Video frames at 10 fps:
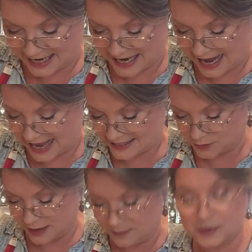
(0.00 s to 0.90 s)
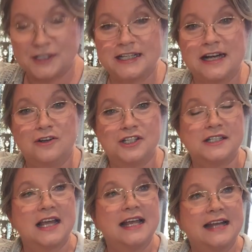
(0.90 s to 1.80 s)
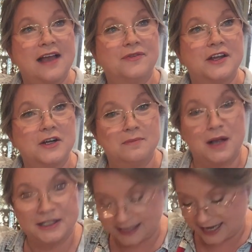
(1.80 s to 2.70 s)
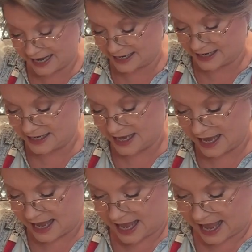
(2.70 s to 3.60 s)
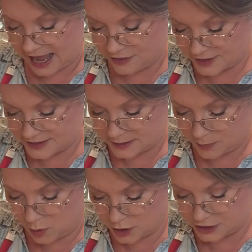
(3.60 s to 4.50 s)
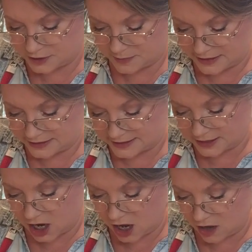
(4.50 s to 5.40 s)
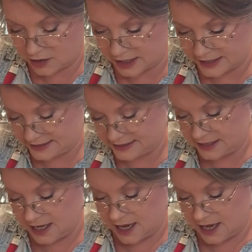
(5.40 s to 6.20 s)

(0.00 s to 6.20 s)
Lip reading: He had to represent our state out there in Montana at the Sportsman's Caucus.